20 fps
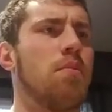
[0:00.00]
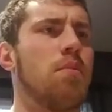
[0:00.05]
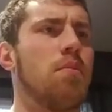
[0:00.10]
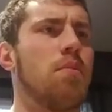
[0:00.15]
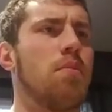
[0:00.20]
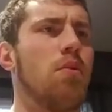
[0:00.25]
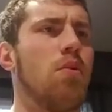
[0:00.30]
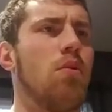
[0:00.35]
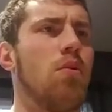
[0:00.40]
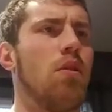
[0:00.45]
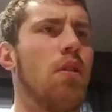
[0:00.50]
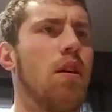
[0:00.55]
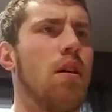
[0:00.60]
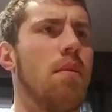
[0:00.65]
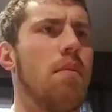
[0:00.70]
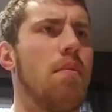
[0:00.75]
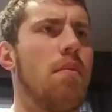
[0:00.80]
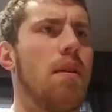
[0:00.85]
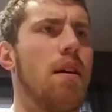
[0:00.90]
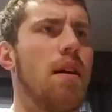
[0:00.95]
pull
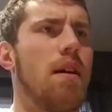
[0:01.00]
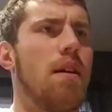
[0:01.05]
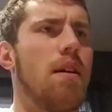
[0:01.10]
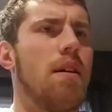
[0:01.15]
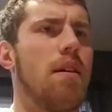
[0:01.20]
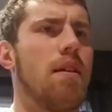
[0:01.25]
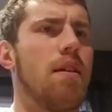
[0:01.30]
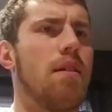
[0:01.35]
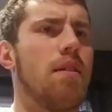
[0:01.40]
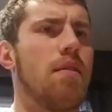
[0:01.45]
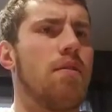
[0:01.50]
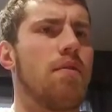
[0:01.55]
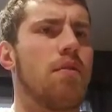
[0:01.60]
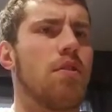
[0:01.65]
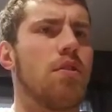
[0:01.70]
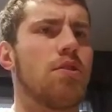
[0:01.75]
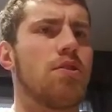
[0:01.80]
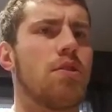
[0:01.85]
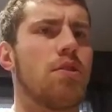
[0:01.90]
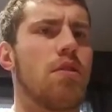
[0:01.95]
up my
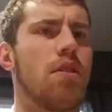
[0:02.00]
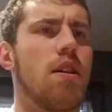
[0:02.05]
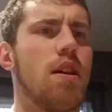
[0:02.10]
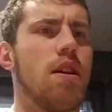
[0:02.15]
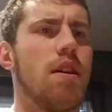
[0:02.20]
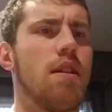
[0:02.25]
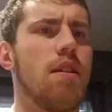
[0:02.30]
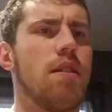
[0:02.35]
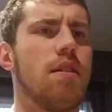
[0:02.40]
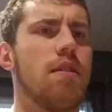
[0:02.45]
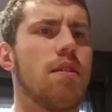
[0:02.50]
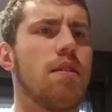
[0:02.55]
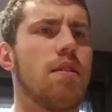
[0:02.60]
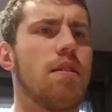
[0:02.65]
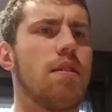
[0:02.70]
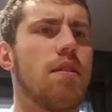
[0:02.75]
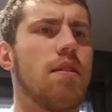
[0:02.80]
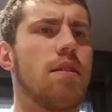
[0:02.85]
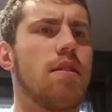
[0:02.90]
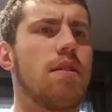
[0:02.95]
first thread
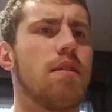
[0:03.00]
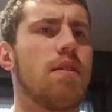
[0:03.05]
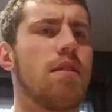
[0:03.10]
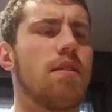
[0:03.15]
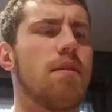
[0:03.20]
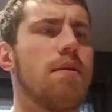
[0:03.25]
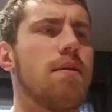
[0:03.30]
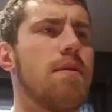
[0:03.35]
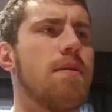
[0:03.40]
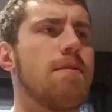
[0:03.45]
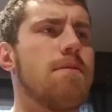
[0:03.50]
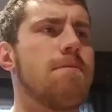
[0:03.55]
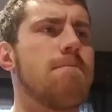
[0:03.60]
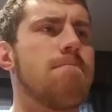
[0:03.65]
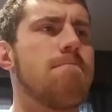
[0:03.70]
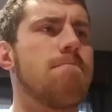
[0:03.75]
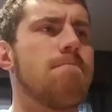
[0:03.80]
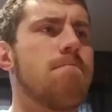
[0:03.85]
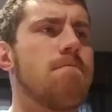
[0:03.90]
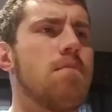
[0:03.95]
here.
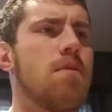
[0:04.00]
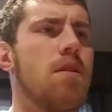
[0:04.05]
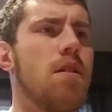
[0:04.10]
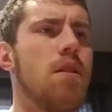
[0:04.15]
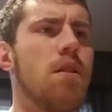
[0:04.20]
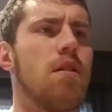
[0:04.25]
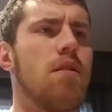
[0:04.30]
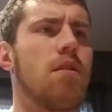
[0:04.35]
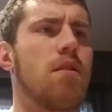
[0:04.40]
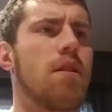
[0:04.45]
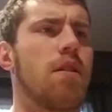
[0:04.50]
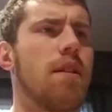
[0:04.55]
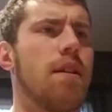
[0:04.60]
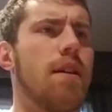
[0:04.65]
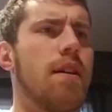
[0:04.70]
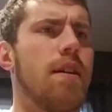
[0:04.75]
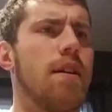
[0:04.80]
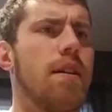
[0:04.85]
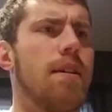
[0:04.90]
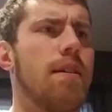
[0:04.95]

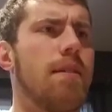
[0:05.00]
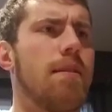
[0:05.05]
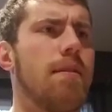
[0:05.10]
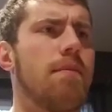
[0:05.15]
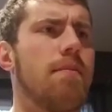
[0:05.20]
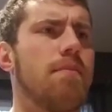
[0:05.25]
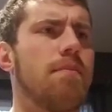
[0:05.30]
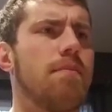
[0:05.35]
Okay.